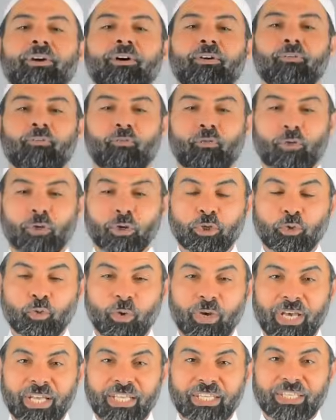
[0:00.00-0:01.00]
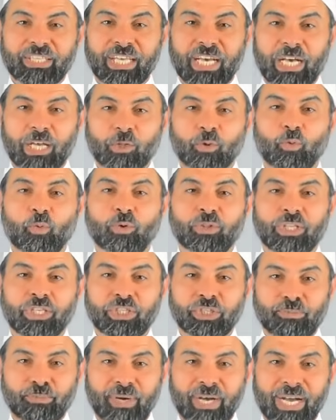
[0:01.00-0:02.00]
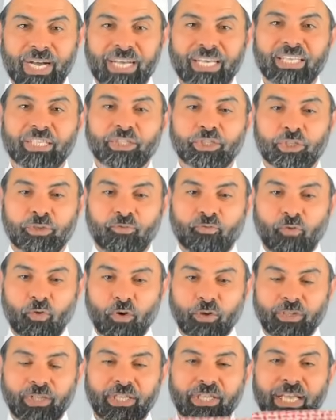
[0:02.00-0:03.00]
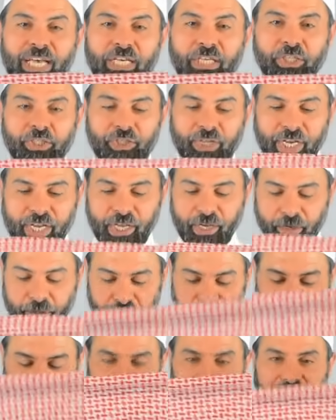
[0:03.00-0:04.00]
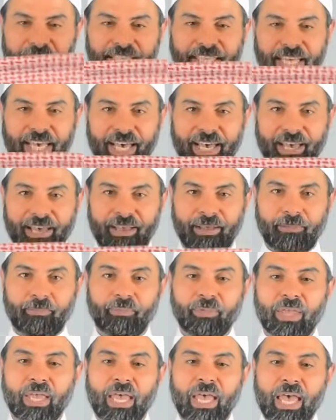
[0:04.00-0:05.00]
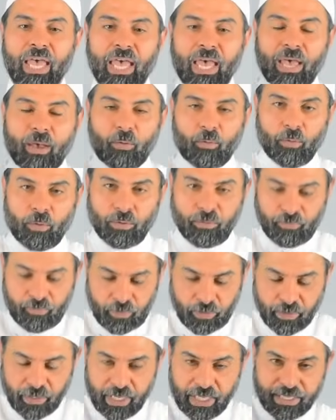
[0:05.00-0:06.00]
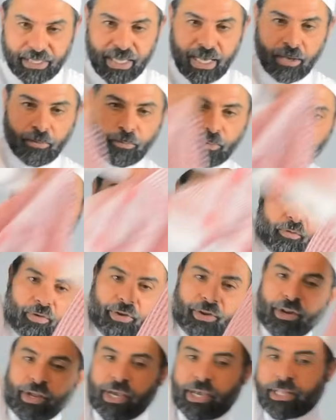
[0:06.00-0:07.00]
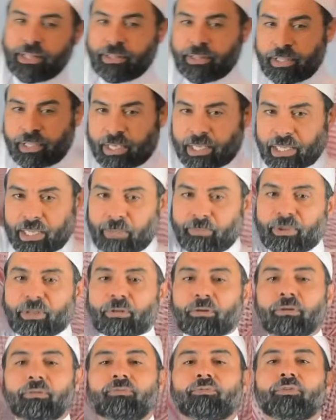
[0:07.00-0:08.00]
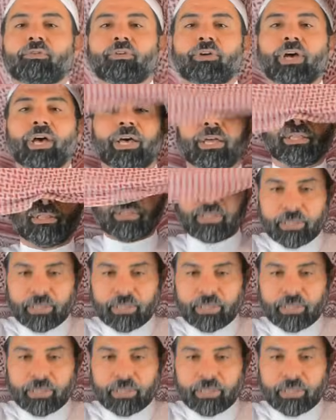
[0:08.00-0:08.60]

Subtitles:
First, we're going to start with the shemagh folded like a triangle, just like that. When you fold it like that, you put it over your head, in the middle of your head.